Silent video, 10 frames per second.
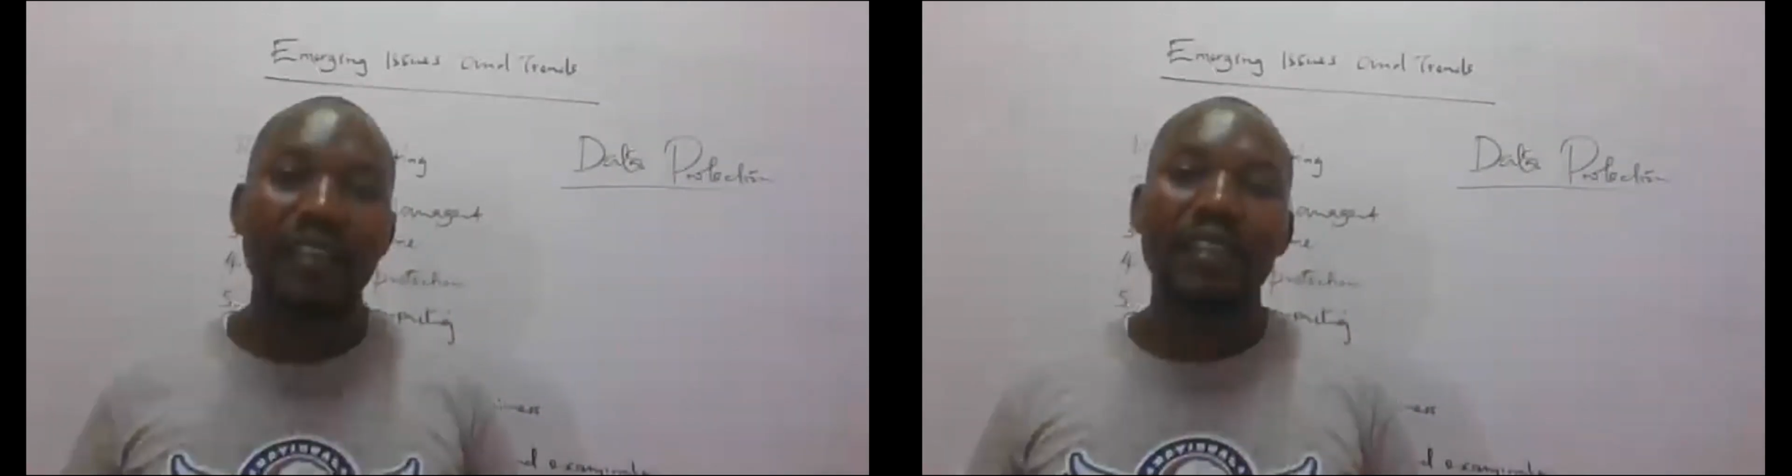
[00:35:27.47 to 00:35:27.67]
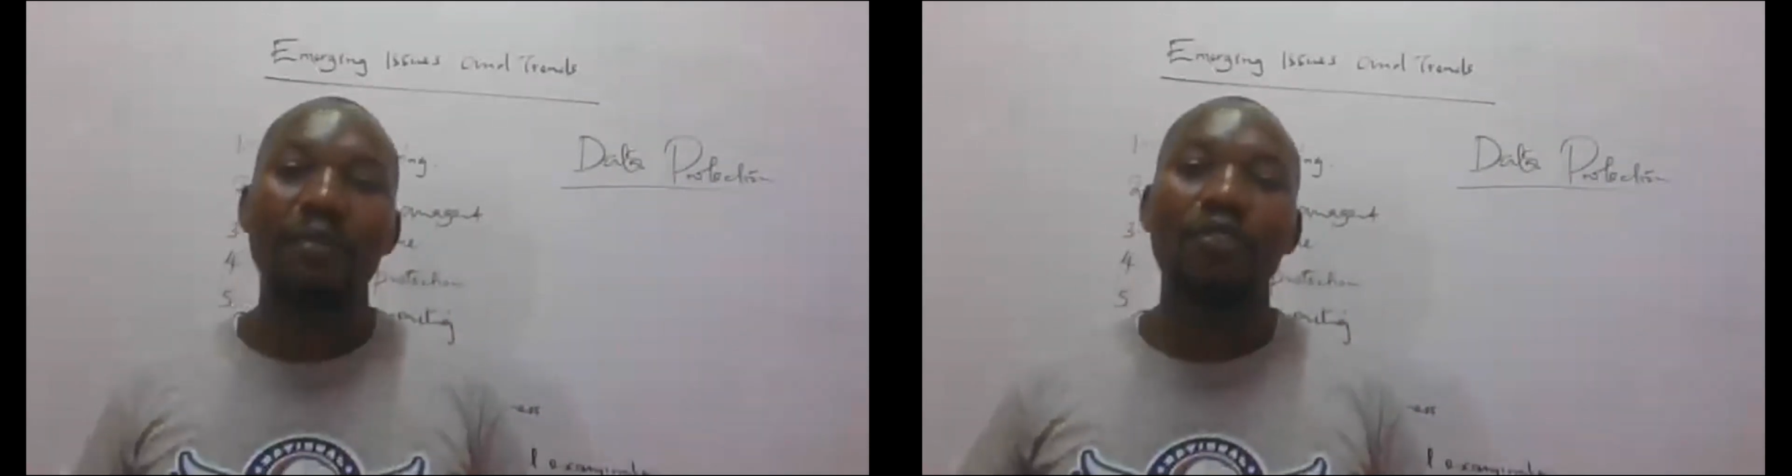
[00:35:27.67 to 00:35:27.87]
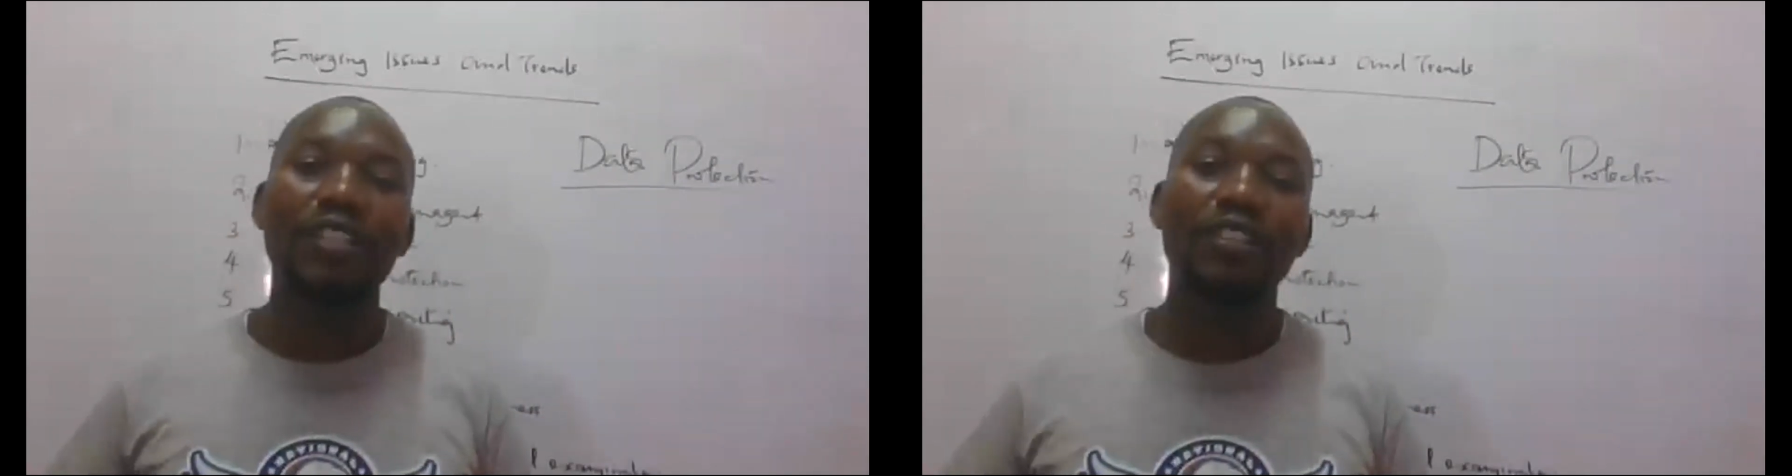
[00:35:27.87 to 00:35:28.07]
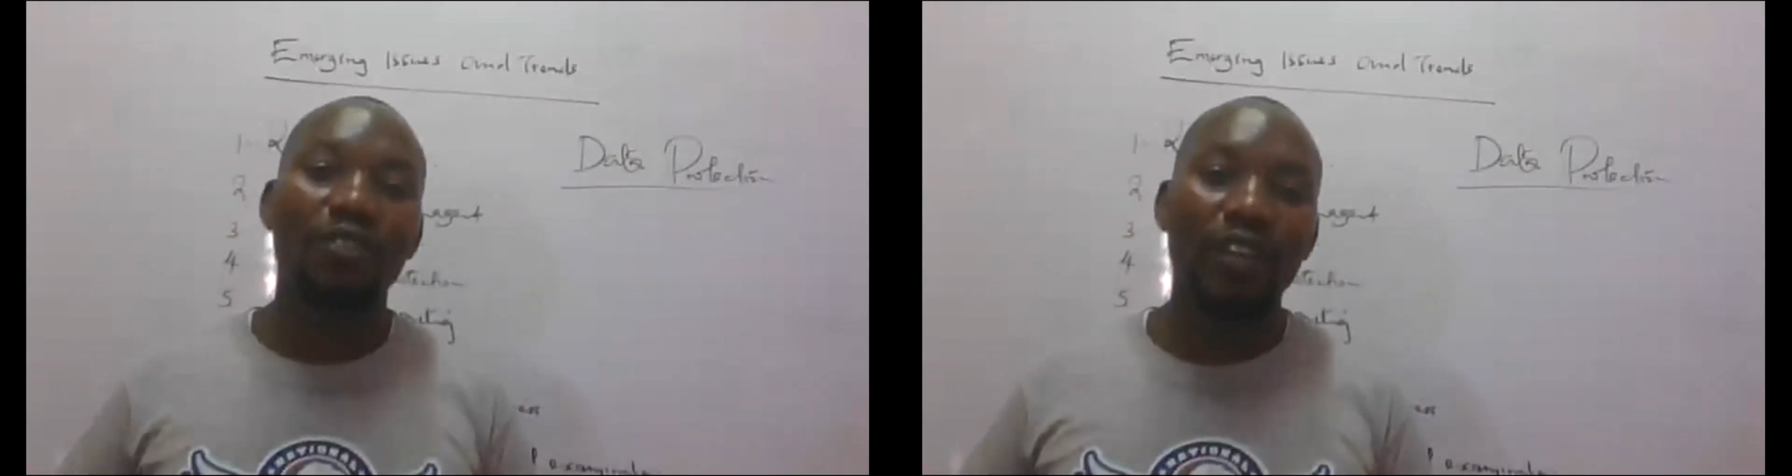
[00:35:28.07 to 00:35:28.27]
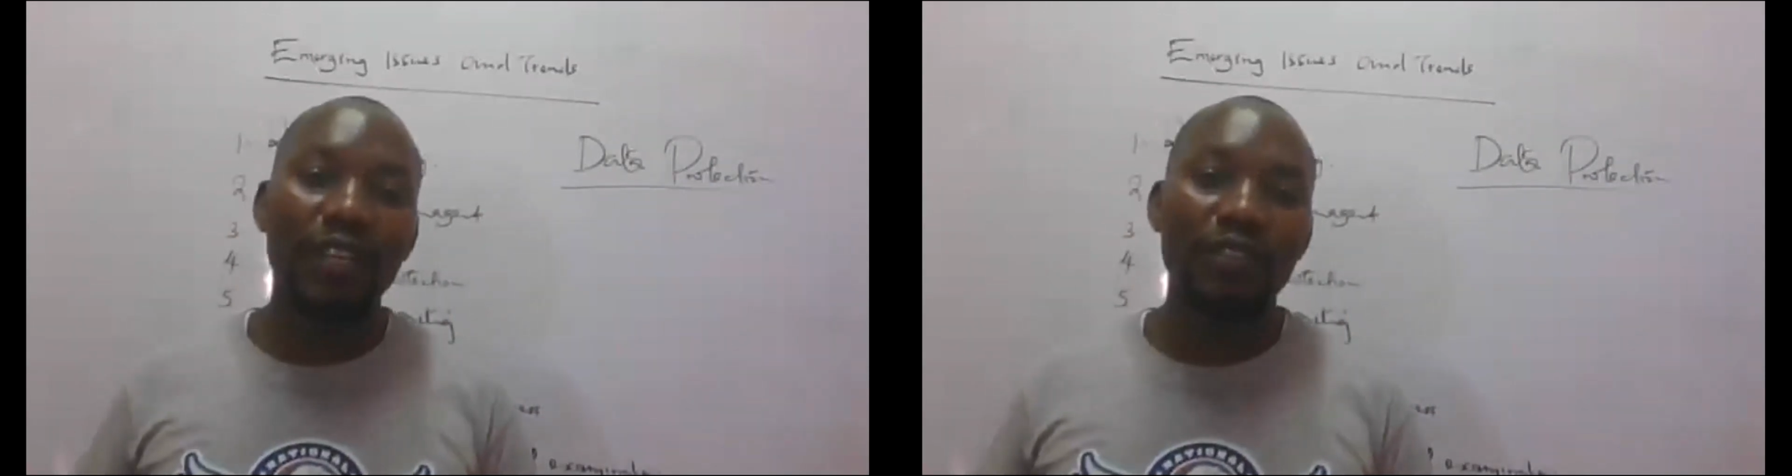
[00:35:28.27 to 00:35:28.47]
Somebody is
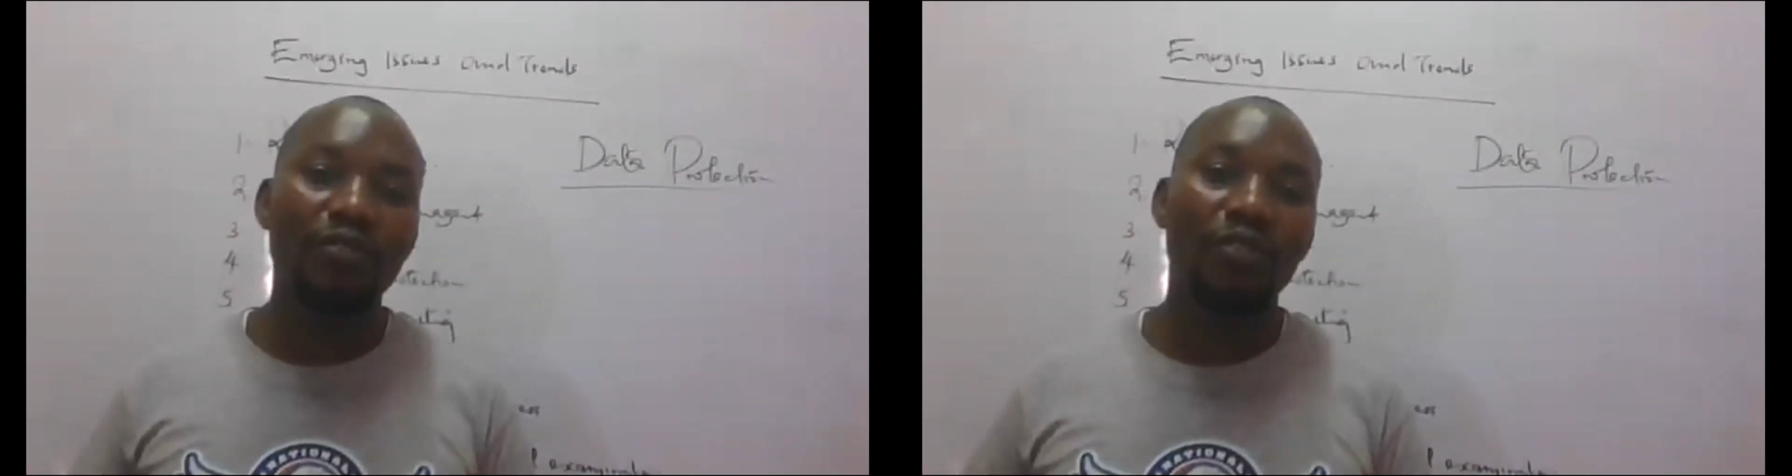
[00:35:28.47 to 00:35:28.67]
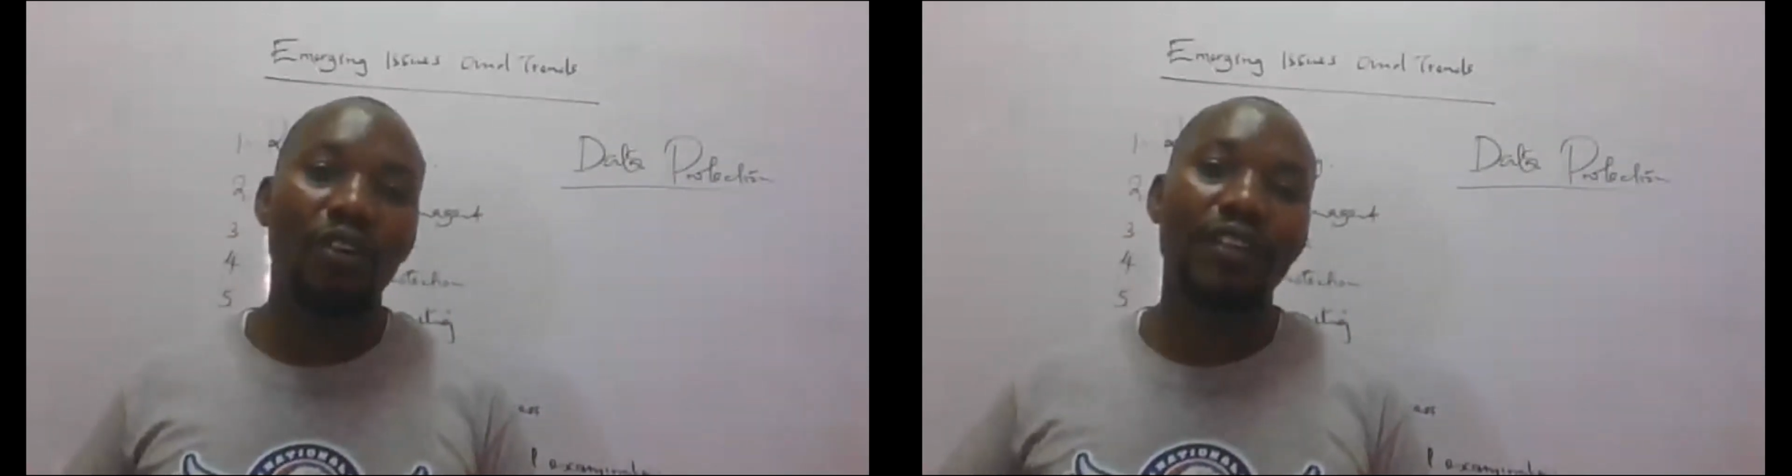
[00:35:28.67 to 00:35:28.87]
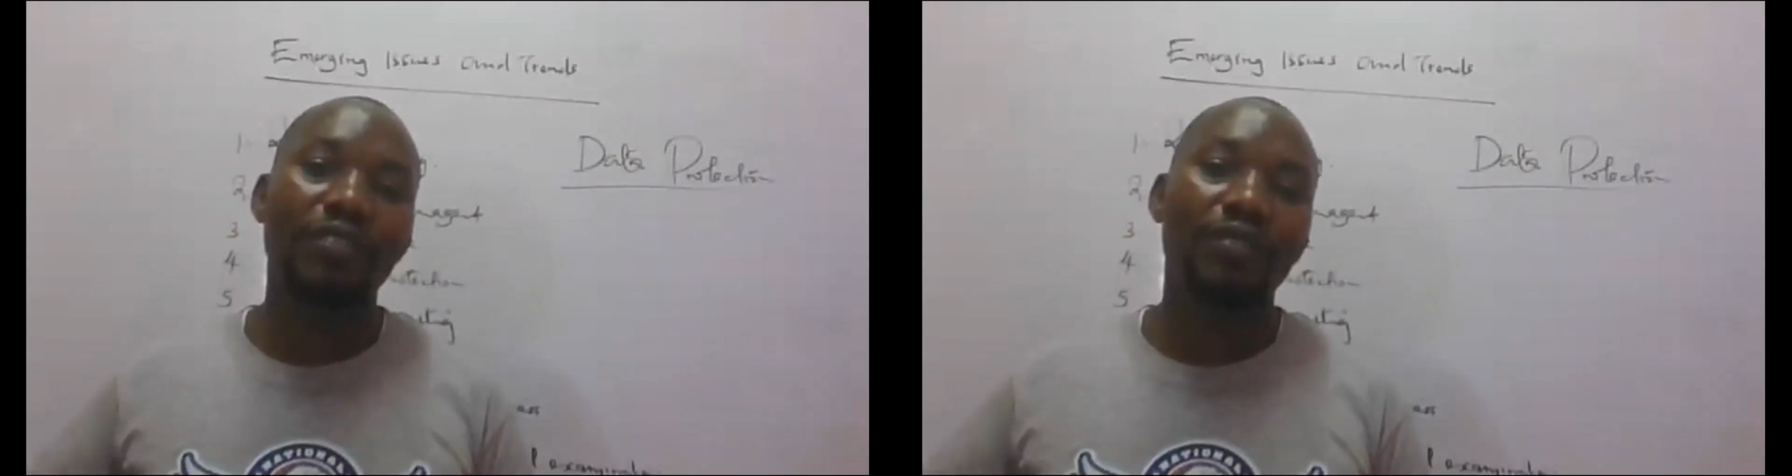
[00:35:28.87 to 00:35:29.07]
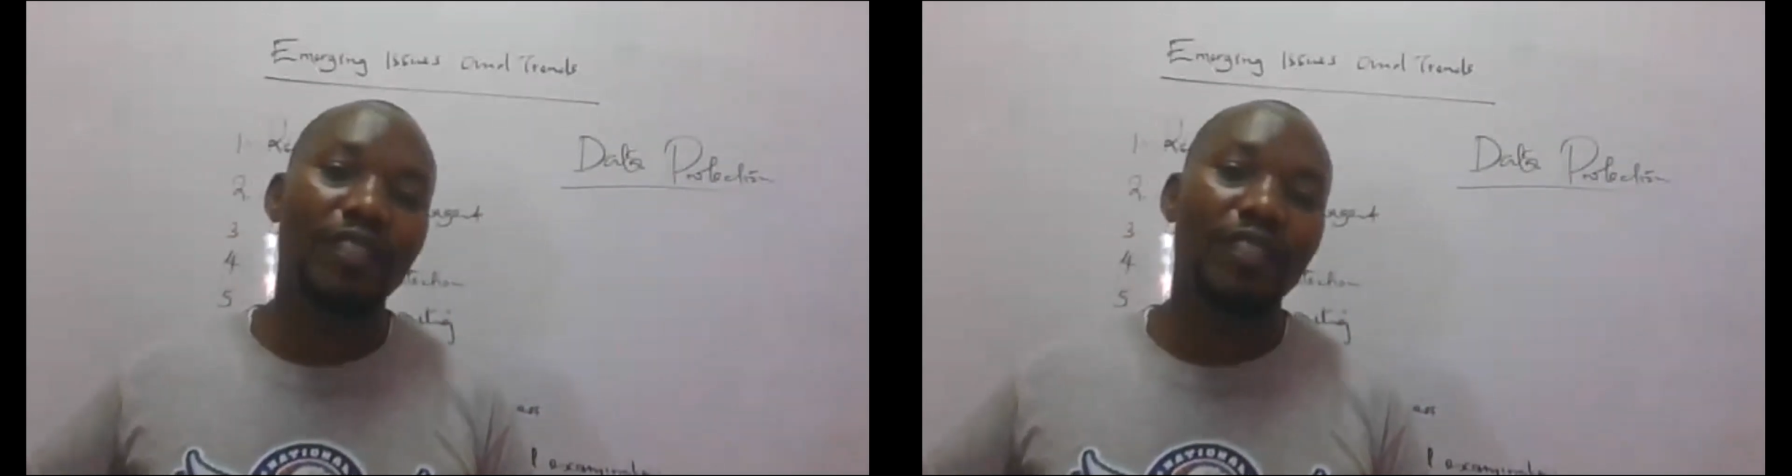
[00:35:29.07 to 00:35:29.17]
calling you or is